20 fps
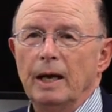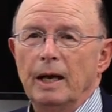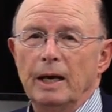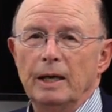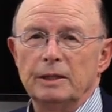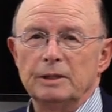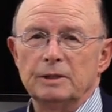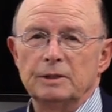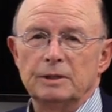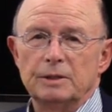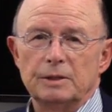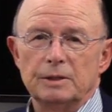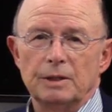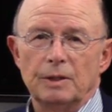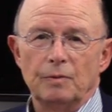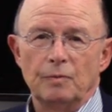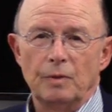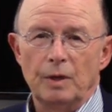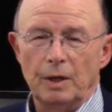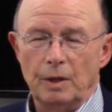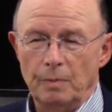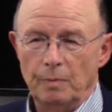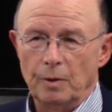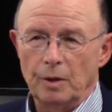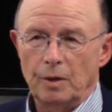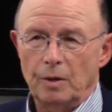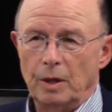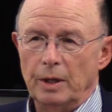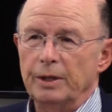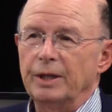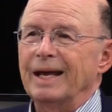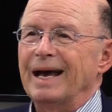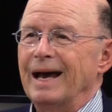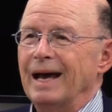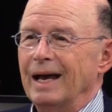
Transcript: has written a book called The